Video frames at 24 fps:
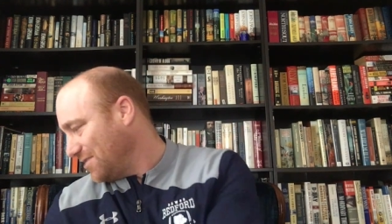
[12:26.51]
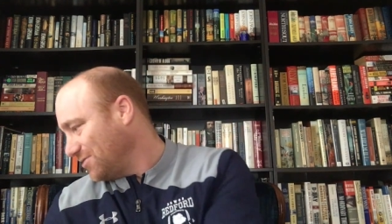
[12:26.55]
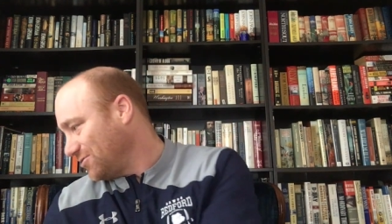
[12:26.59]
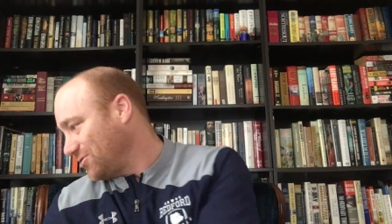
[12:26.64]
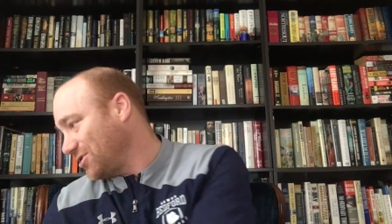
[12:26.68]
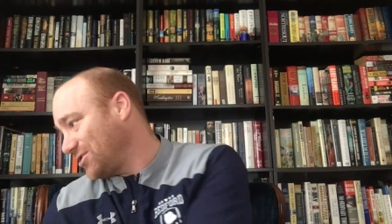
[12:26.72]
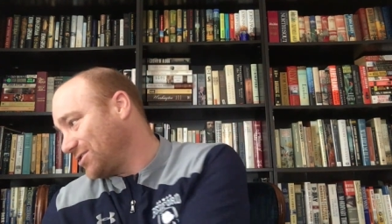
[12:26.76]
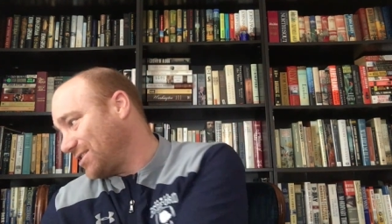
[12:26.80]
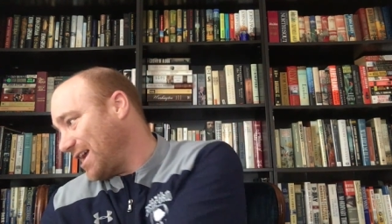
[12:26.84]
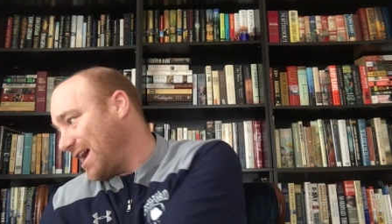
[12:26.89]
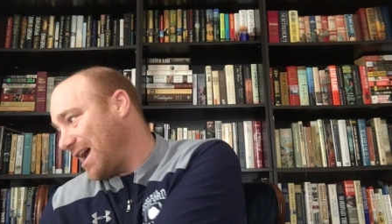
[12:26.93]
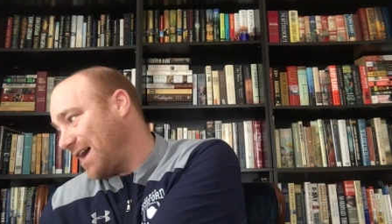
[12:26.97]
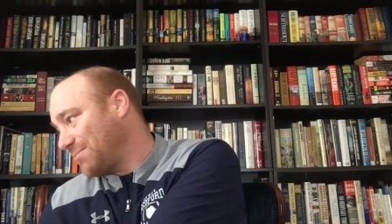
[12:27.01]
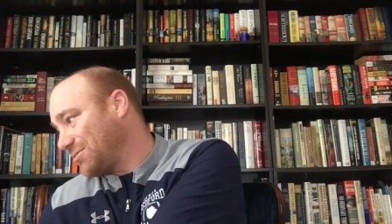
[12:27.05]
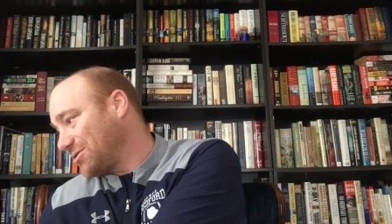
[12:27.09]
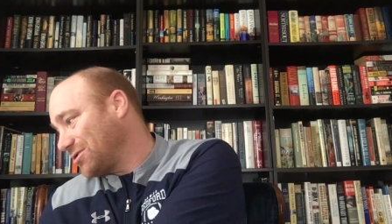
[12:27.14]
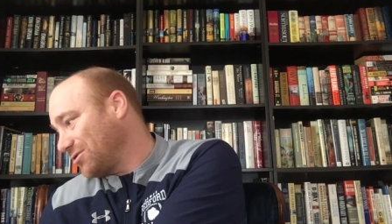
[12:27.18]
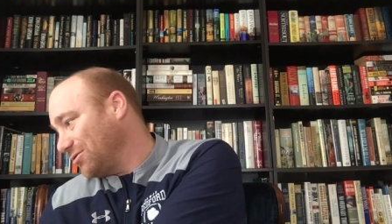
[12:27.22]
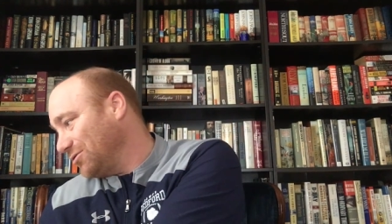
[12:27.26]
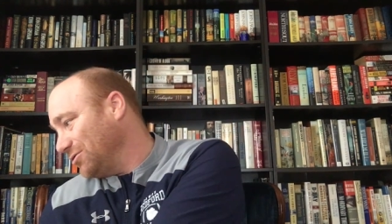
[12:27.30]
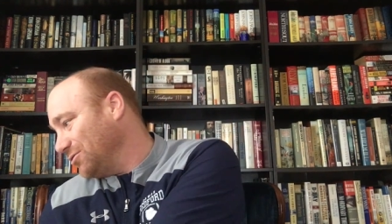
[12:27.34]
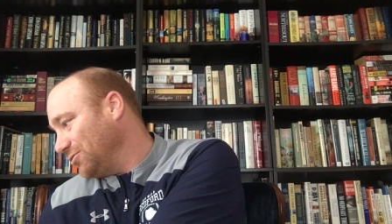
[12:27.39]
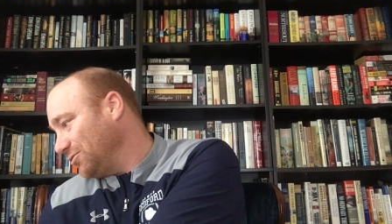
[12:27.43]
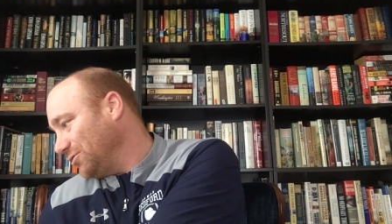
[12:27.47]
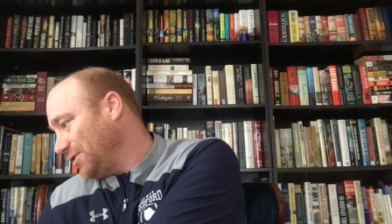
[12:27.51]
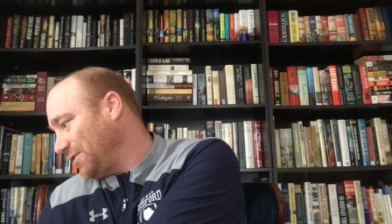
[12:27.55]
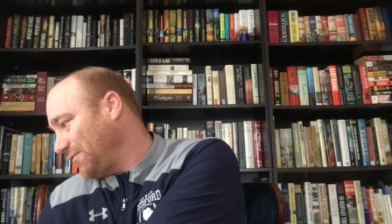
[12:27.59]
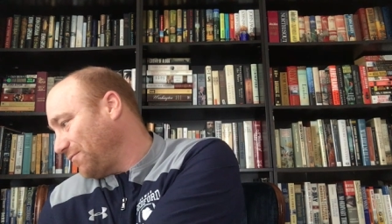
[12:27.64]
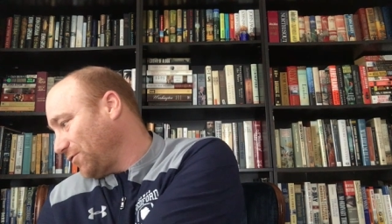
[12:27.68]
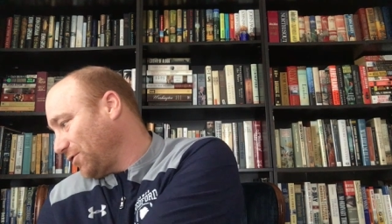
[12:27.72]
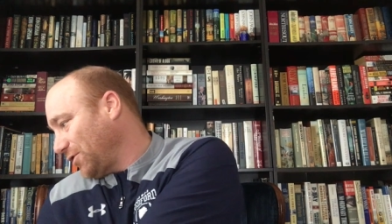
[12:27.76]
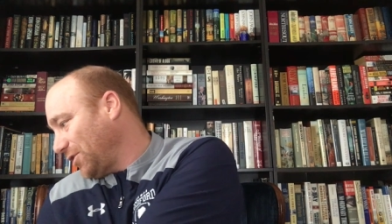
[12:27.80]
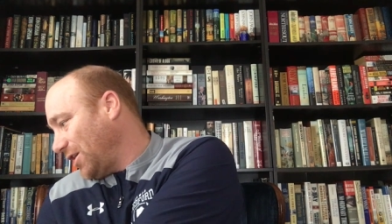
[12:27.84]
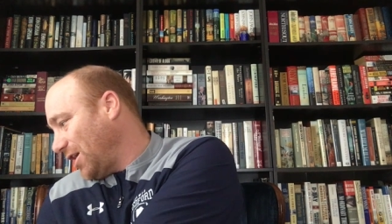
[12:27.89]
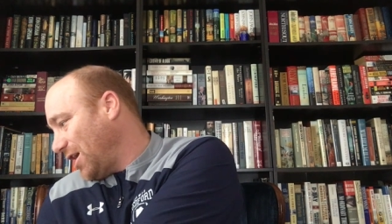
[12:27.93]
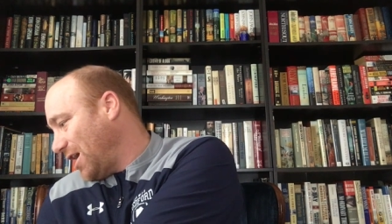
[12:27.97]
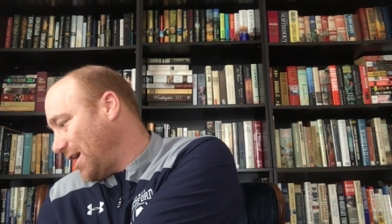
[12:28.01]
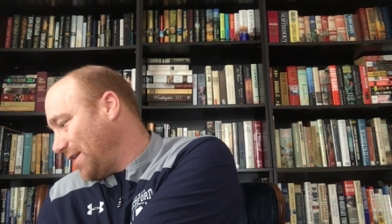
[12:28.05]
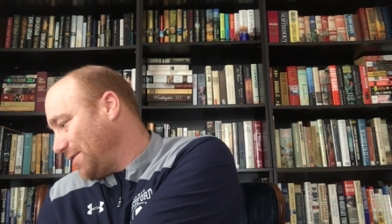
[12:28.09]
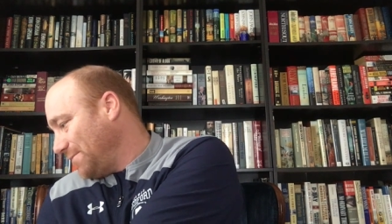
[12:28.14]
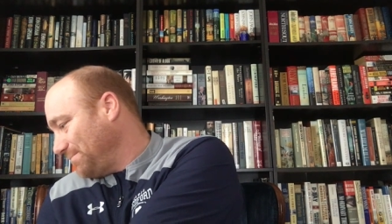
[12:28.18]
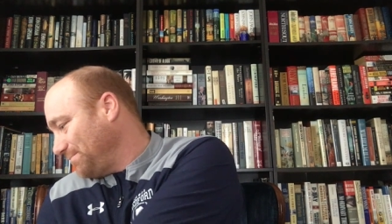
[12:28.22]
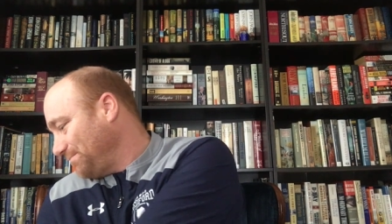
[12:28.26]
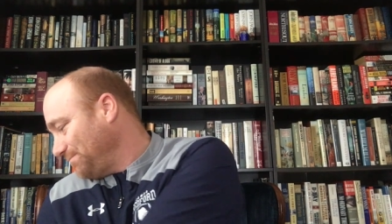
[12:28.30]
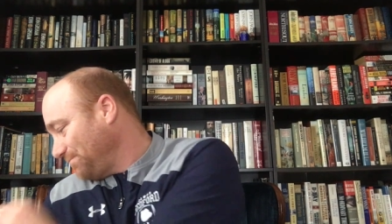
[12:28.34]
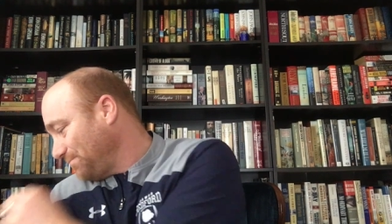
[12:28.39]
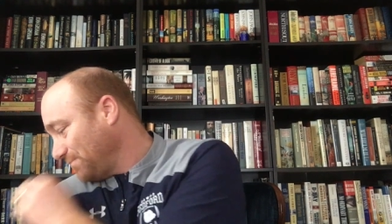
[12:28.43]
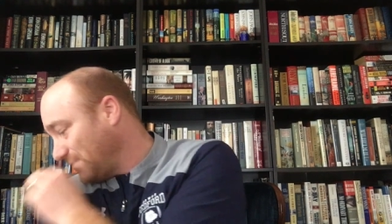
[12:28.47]
just absolutely forgot.
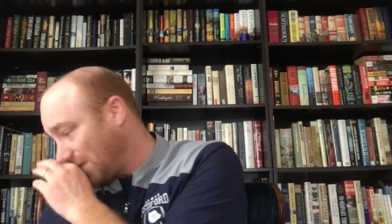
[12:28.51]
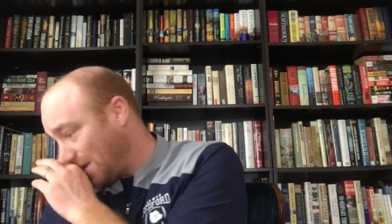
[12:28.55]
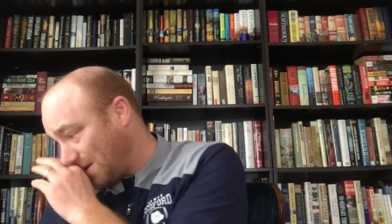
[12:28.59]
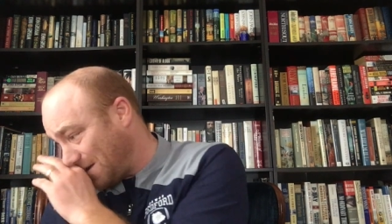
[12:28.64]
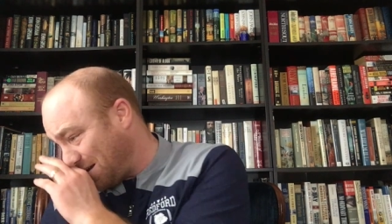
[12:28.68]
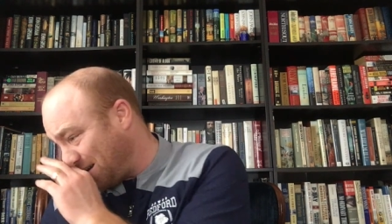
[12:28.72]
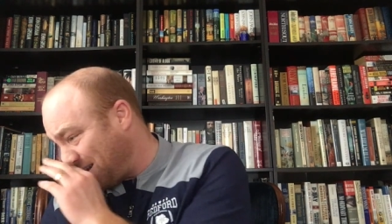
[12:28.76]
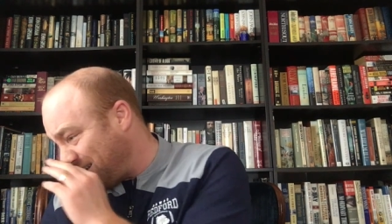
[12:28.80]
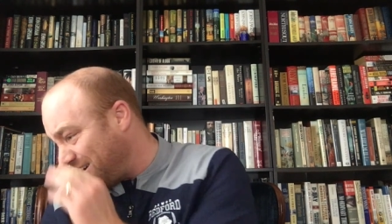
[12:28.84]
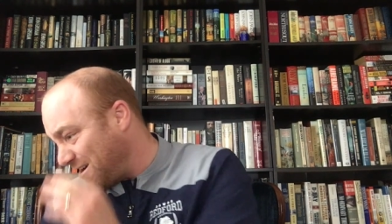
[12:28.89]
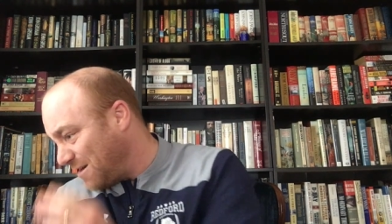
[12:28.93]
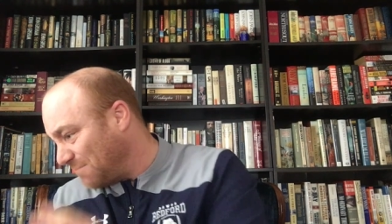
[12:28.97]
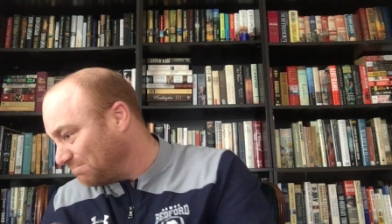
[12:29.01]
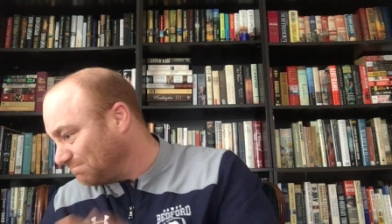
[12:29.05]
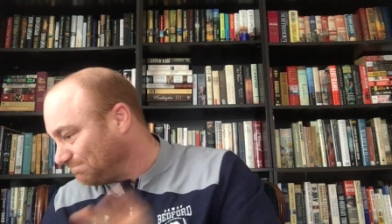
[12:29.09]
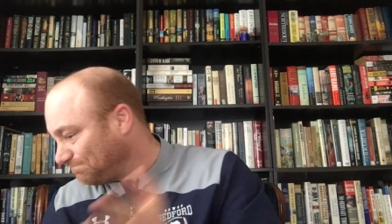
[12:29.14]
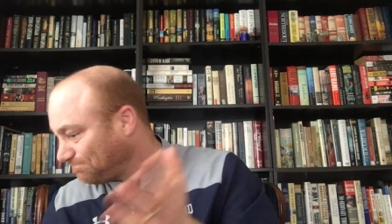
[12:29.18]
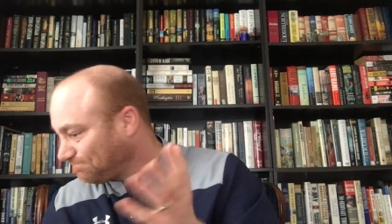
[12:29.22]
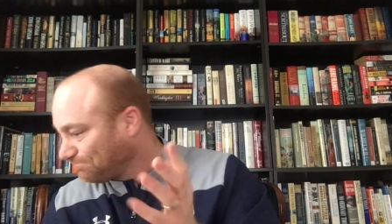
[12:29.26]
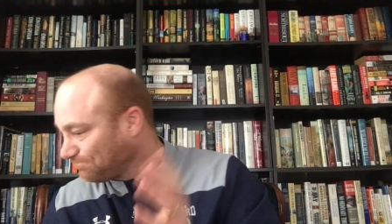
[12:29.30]
Um,